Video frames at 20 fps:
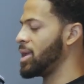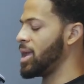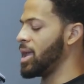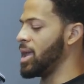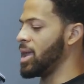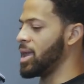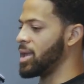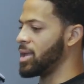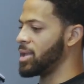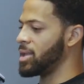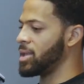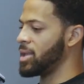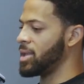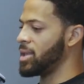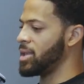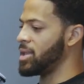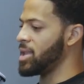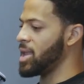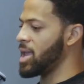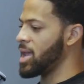and
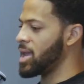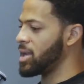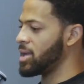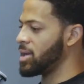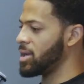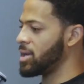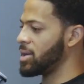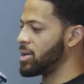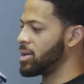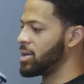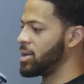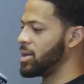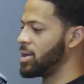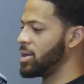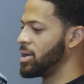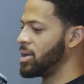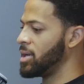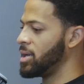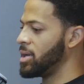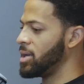nana
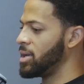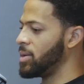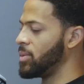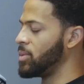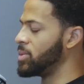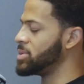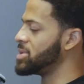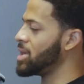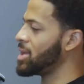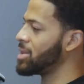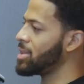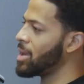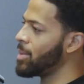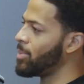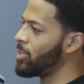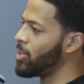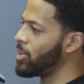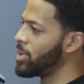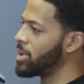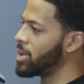was at
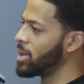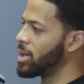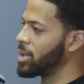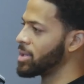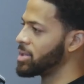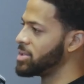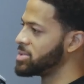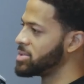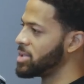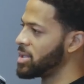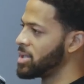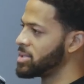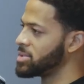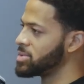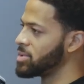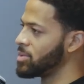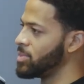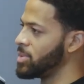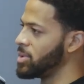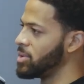that point and like you said it's
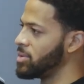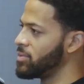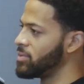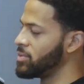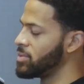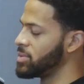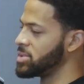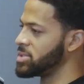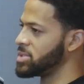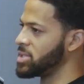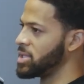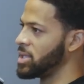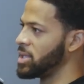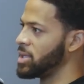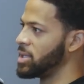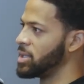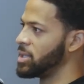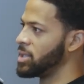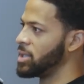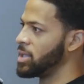so beautiful to
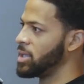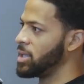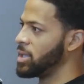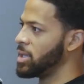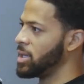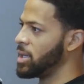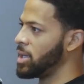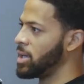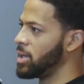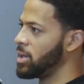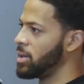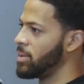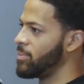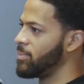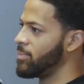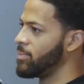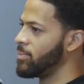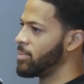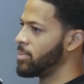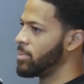see um,
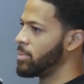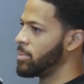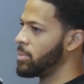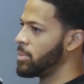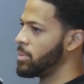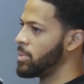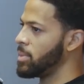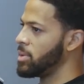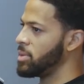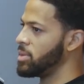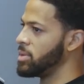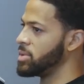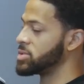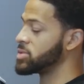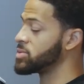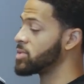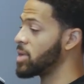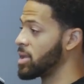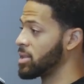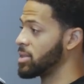the
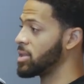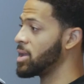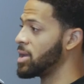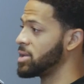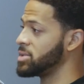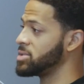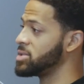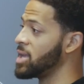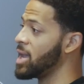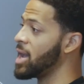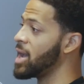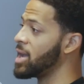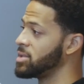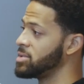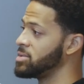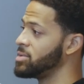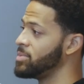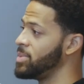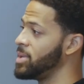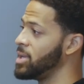strength that she had
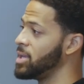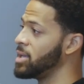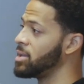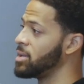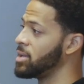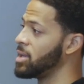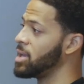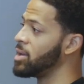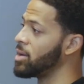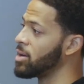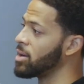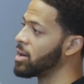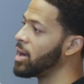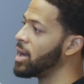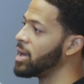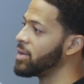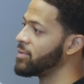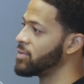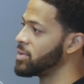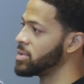to be in, in her
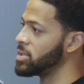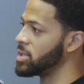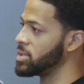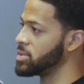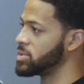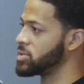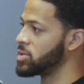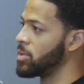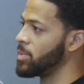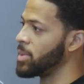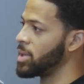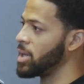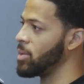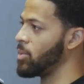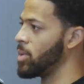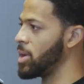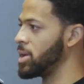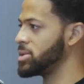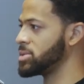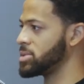life and in so many
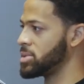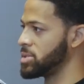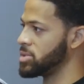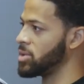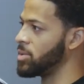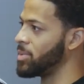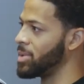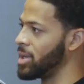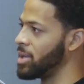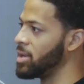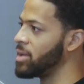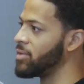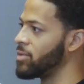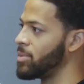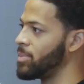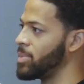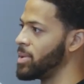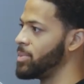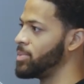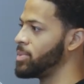ways to so many
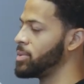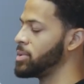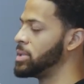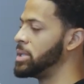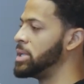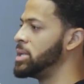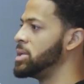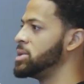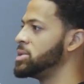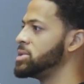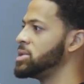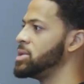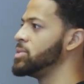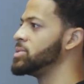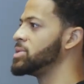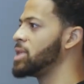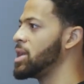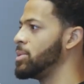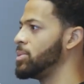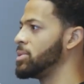different people, she
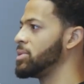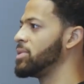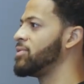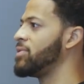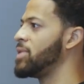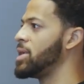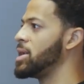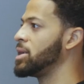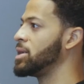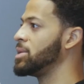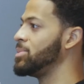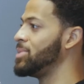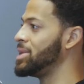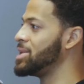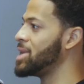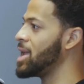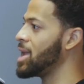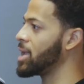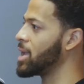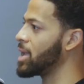was able to finally be
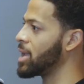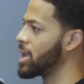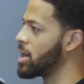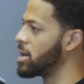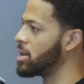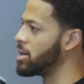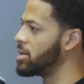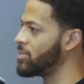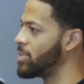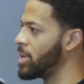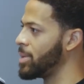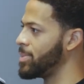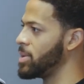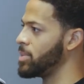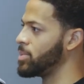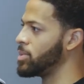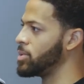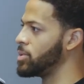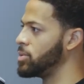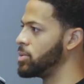taken care of by
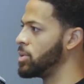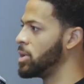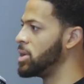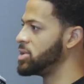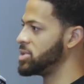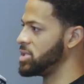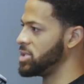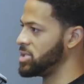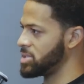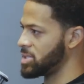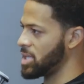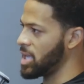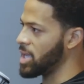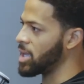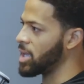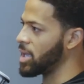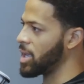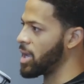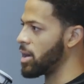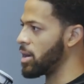people who she's
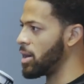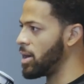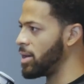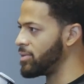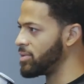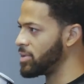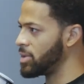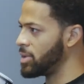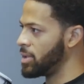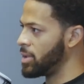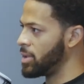taken care of.